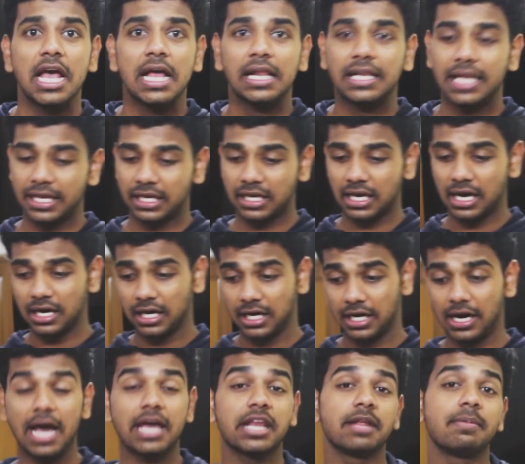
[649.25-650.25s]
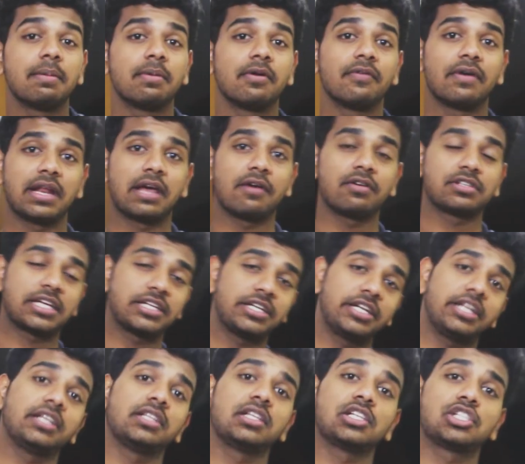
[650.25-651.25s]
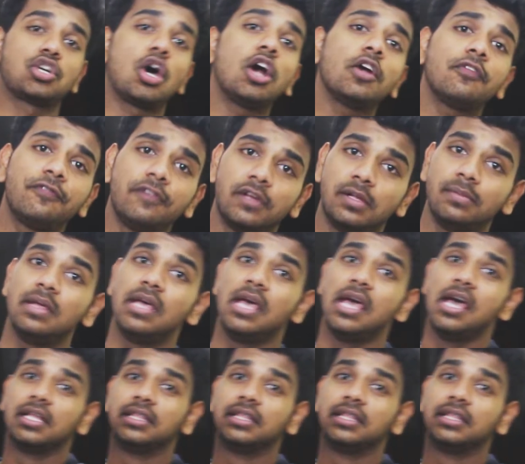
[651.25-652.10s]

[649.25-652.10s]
Like I remember when I was editing the short film,